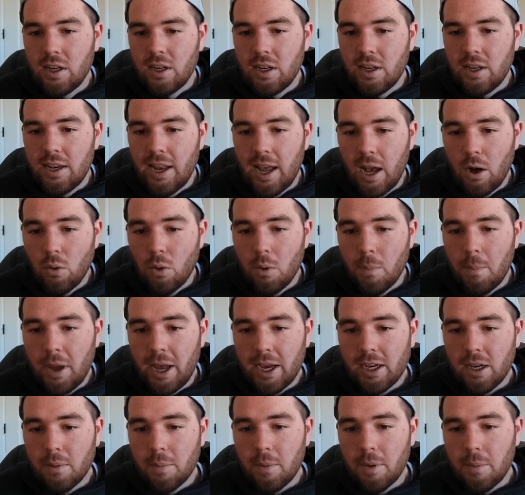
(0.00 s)
Now we're
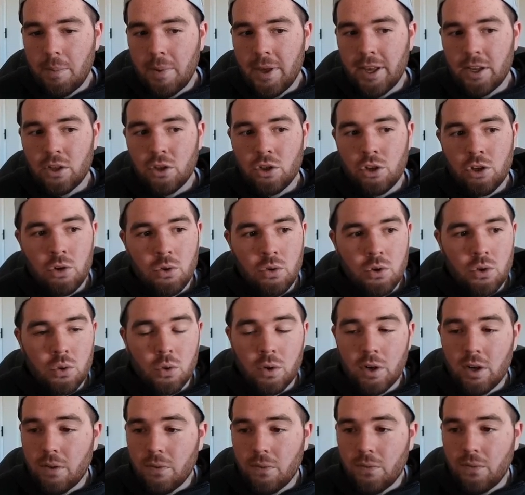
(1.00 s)
back up at pick
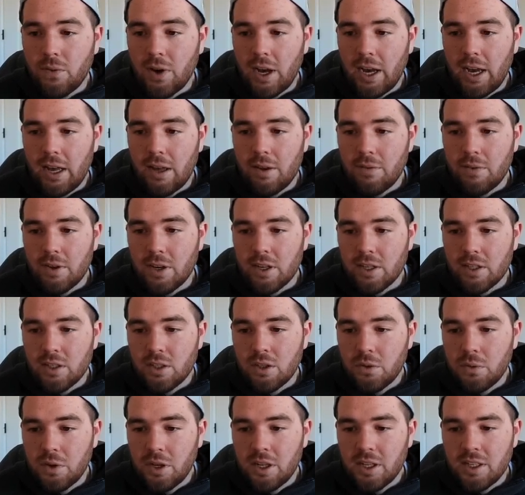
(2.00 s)
225, and I still
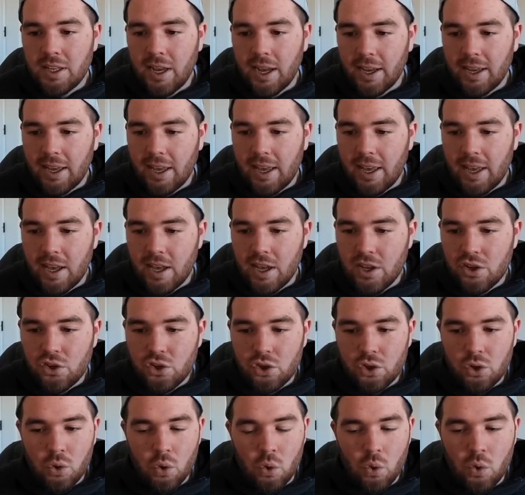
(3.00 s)
want to attack
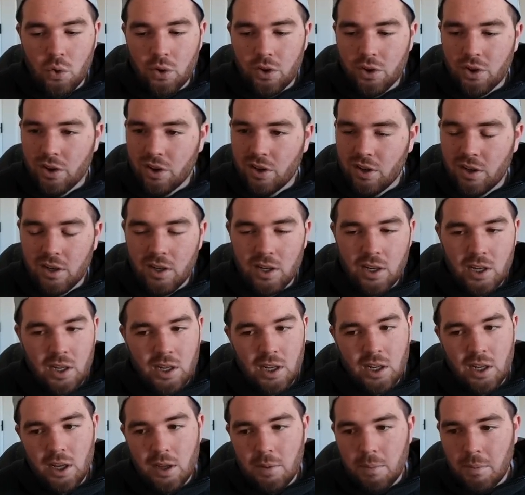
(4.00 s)
edge, corner,
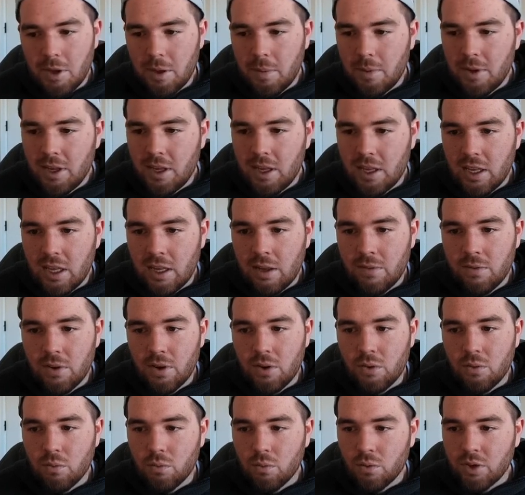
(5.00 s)
maybe
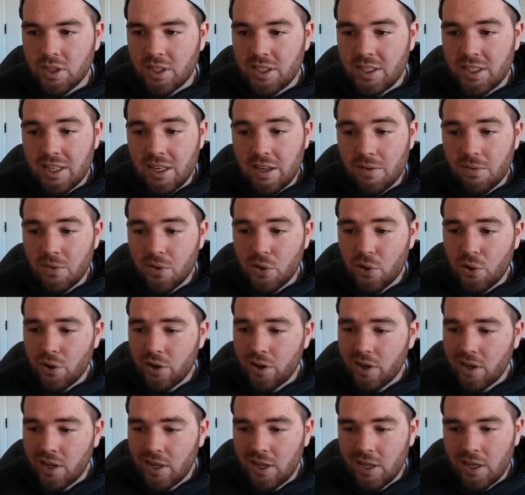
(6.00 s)
even receiver,
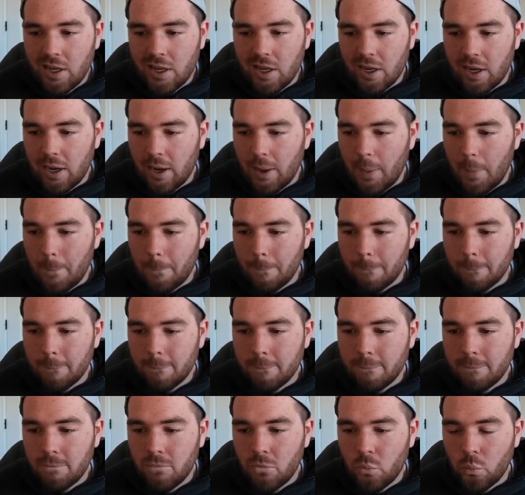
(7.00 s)

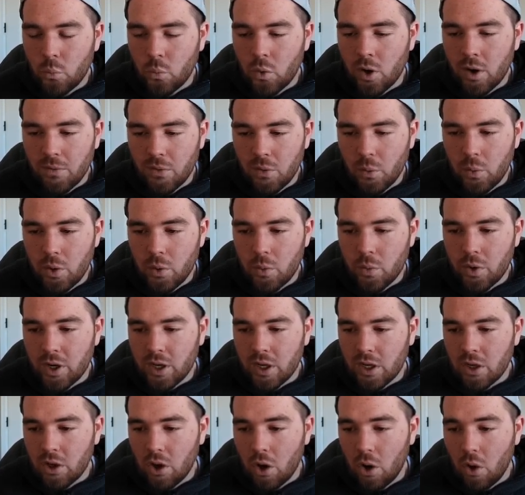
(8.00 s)
wherever we want to
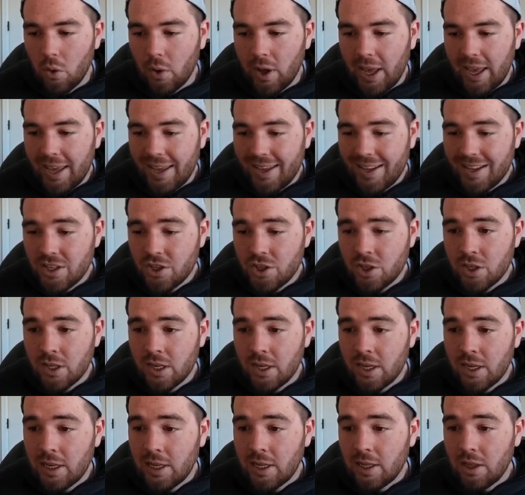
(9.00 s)
go. Edge,
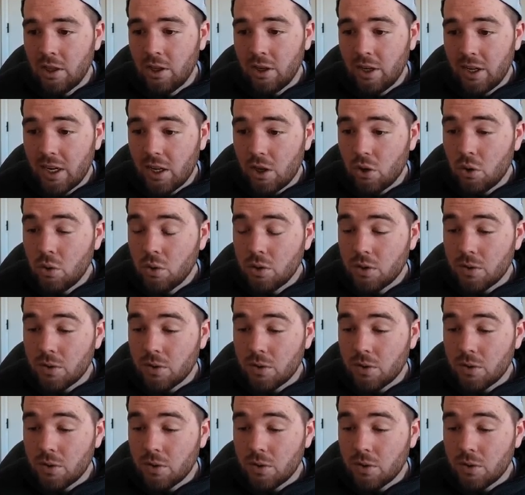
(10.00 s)
looking at who's